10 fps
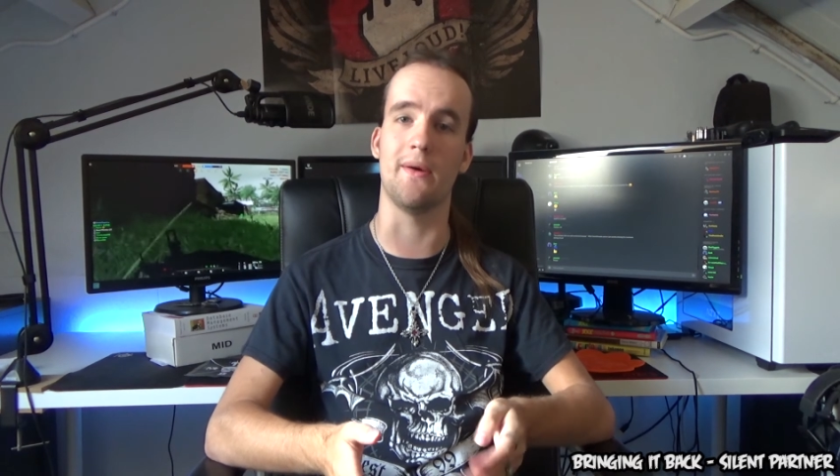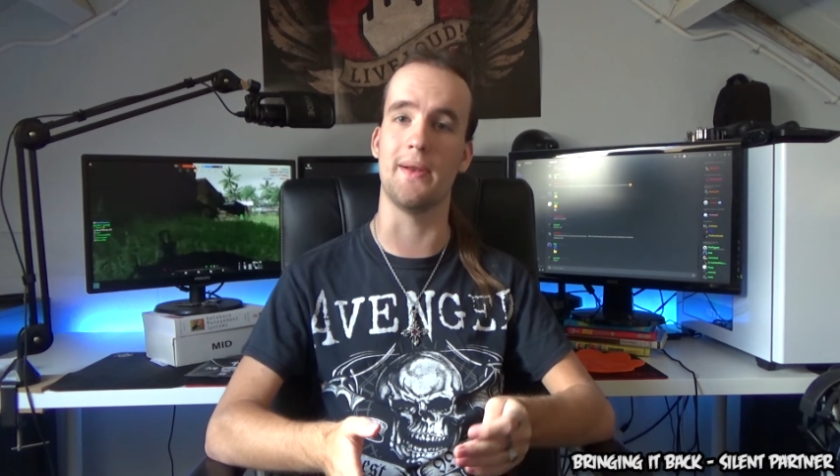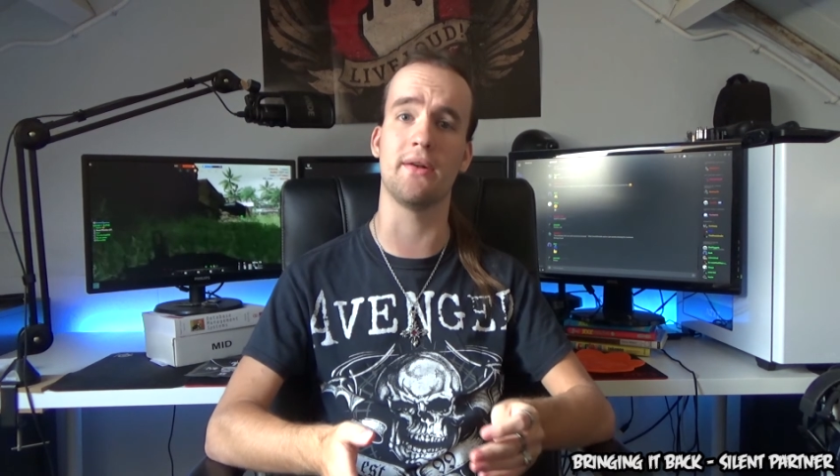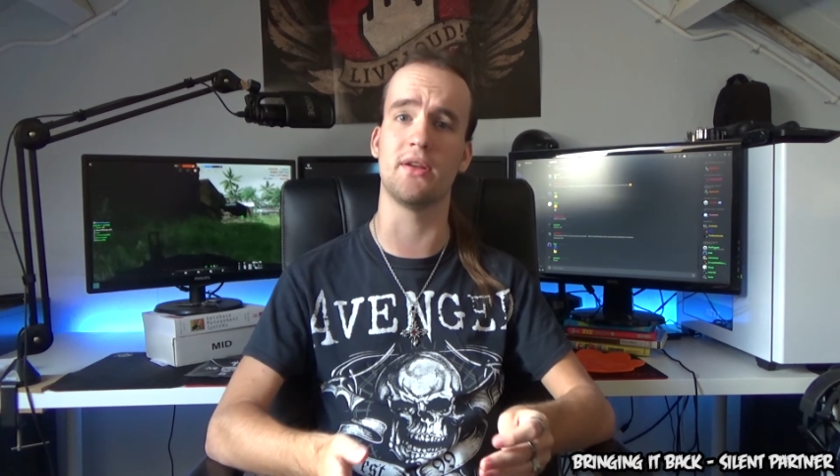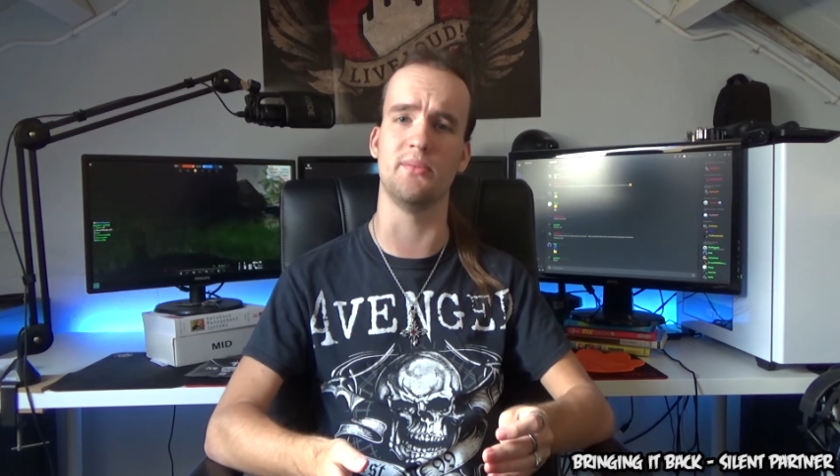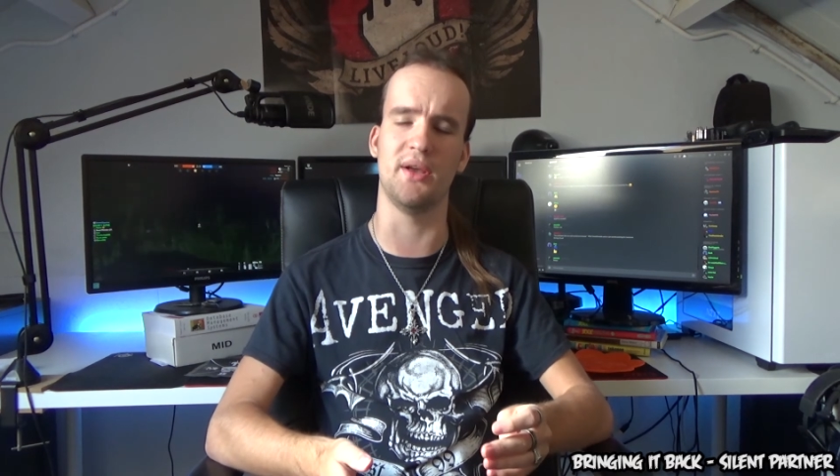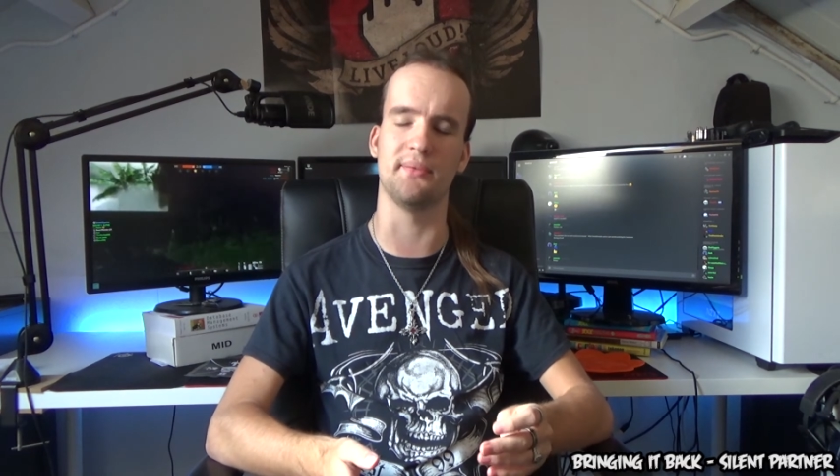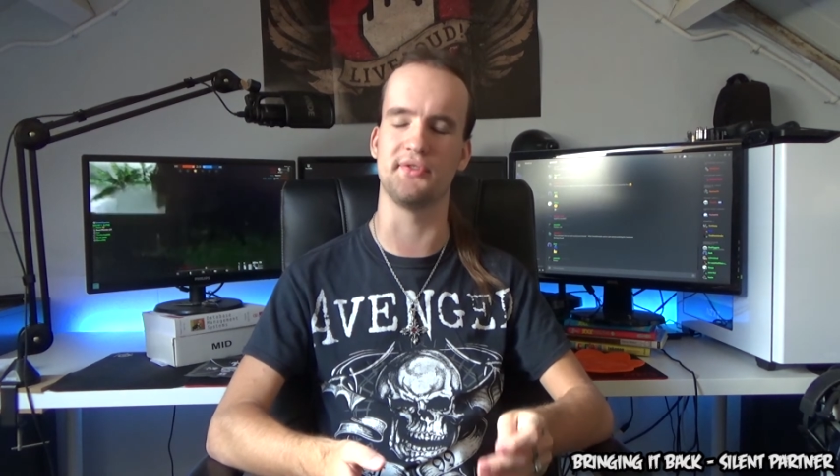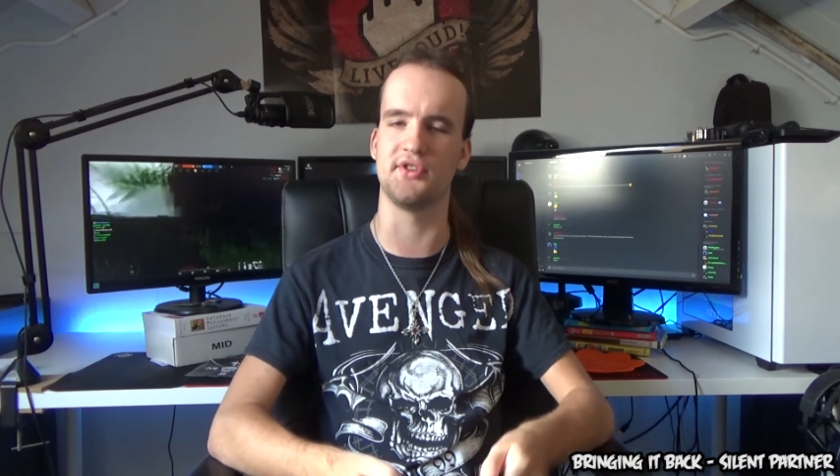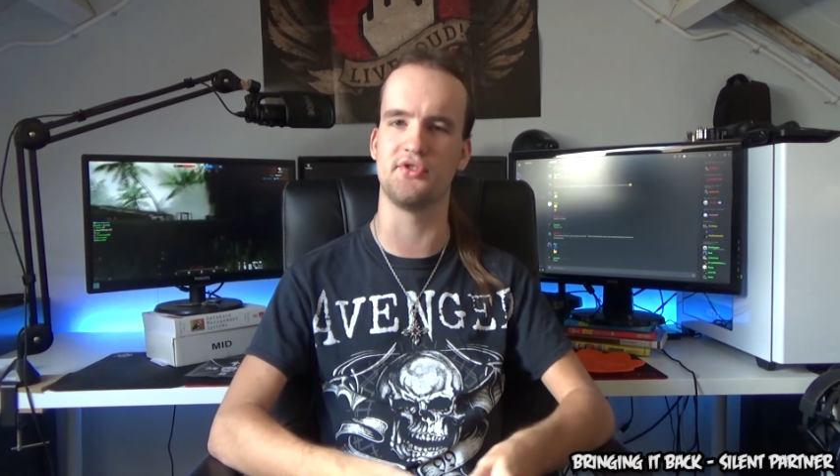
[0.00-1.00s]
I'm not gonna be
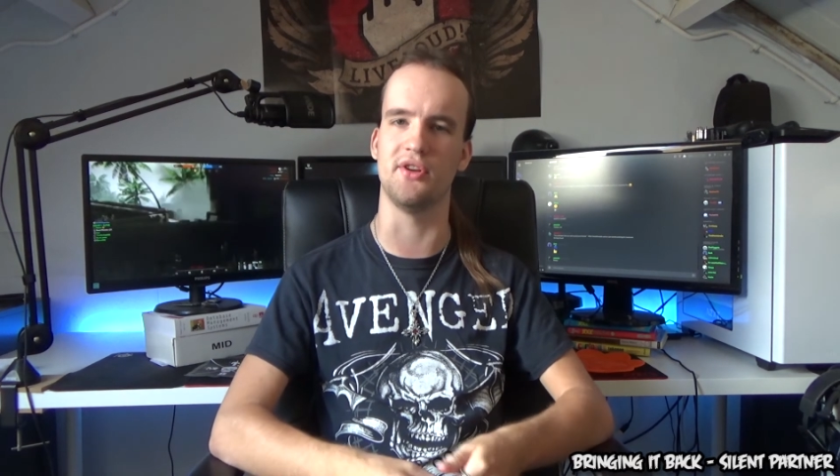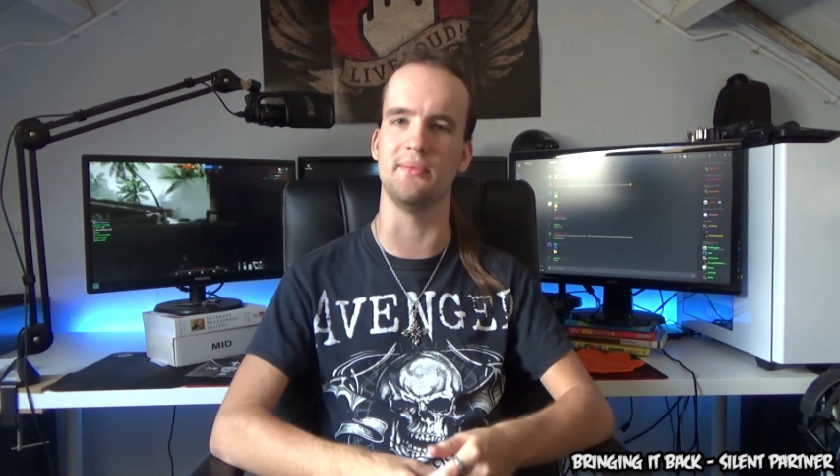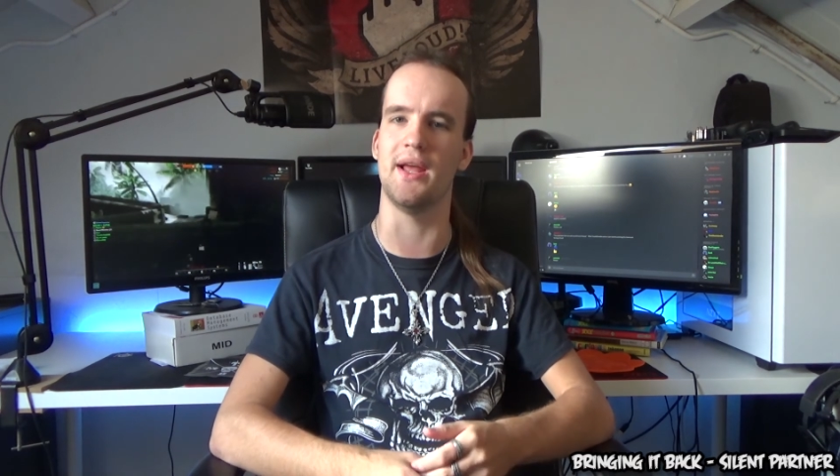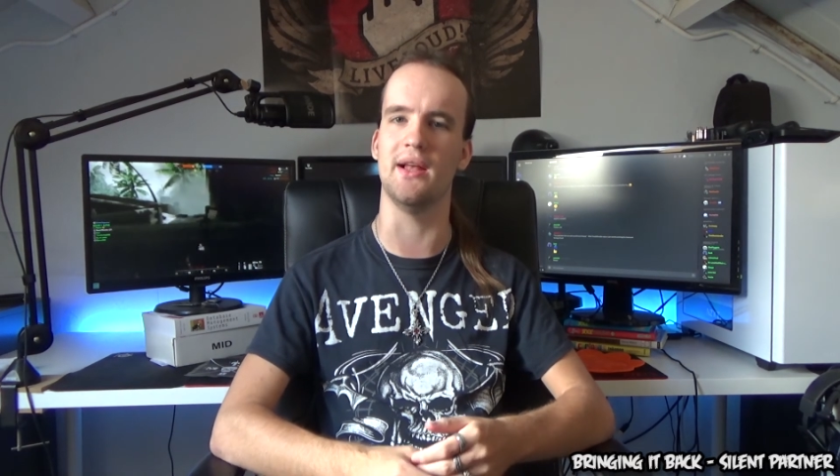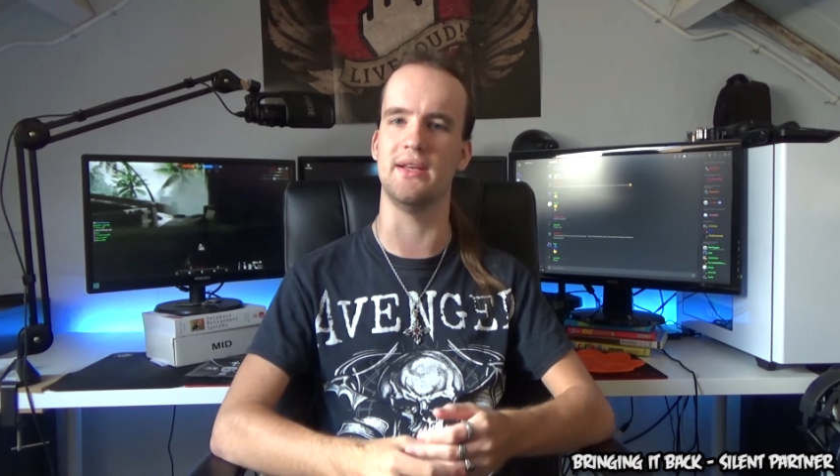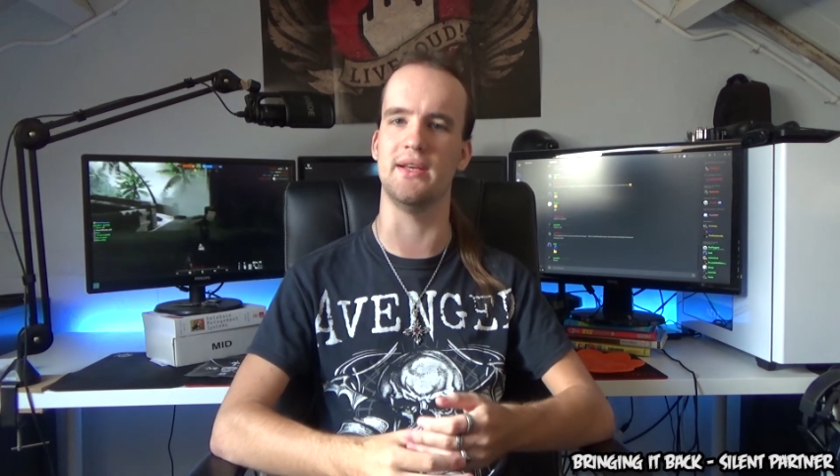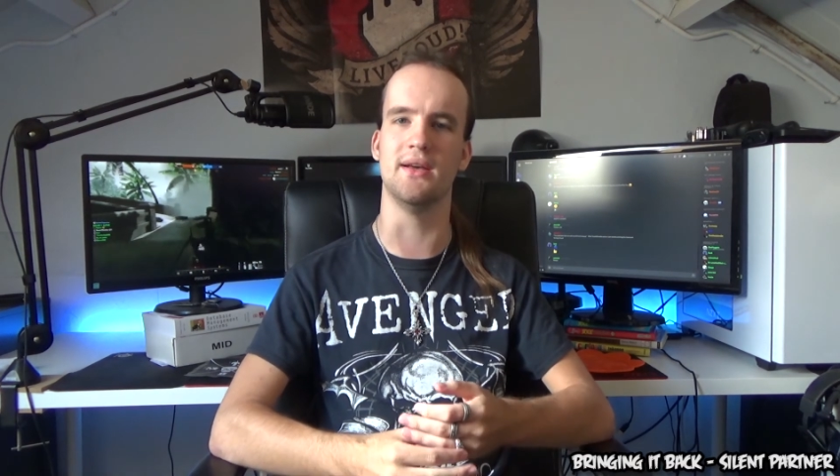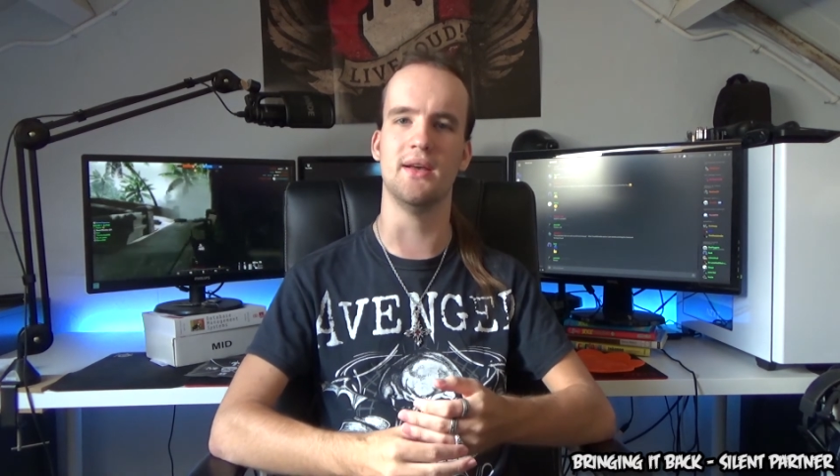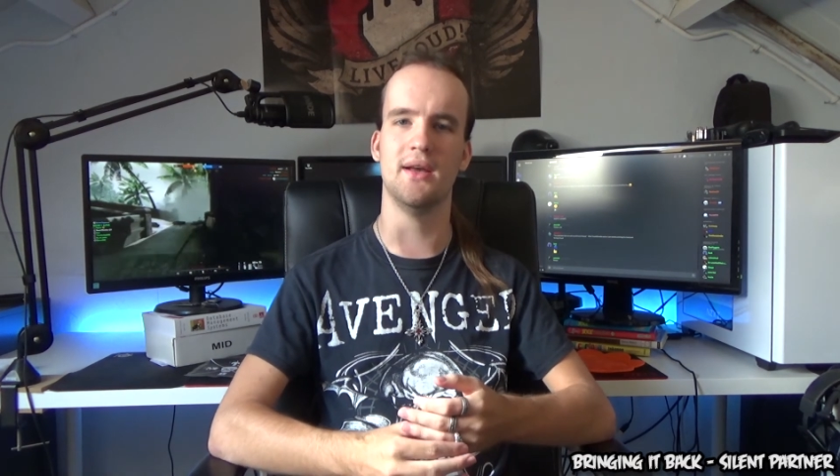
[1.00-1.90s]
able to stream daily